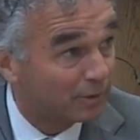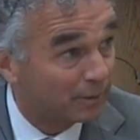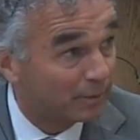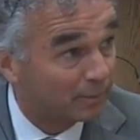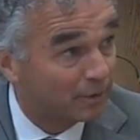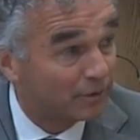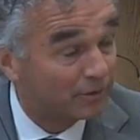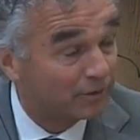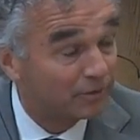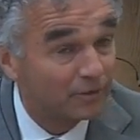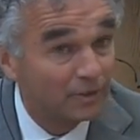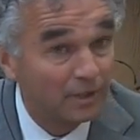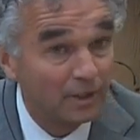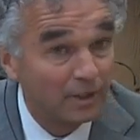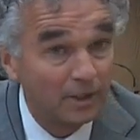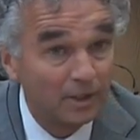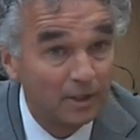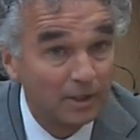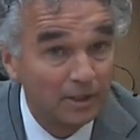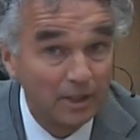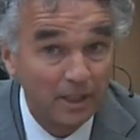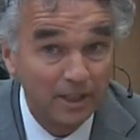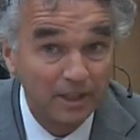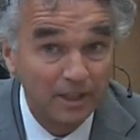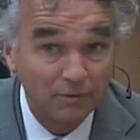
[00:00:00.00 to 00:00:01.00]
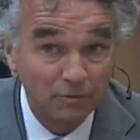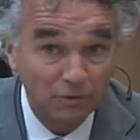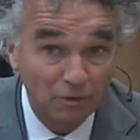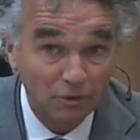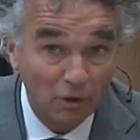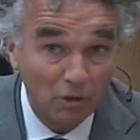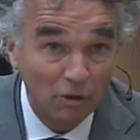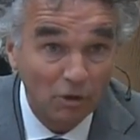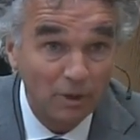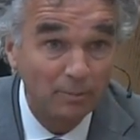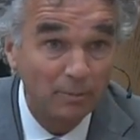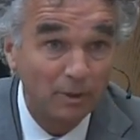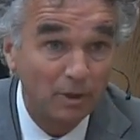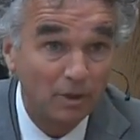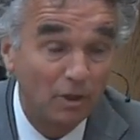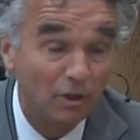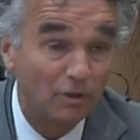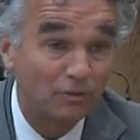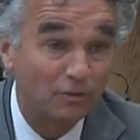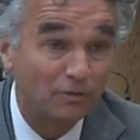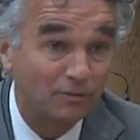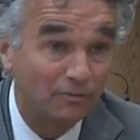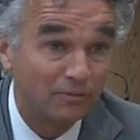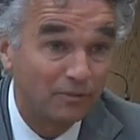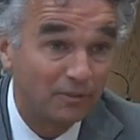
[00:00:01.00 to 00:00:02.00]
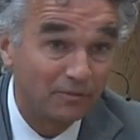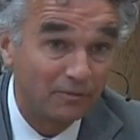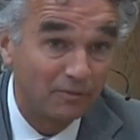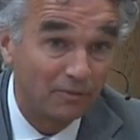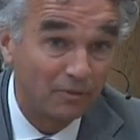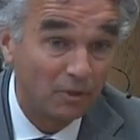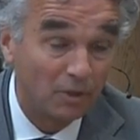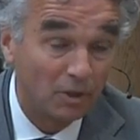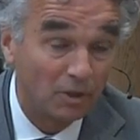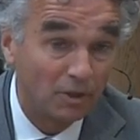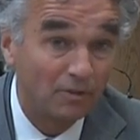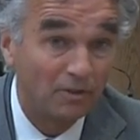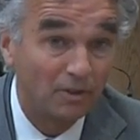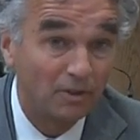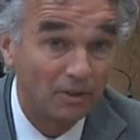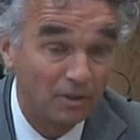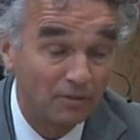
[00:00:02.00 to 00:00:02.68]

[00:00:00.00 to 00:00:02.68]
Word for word: agreement. Yeah. And it was only because of the uh,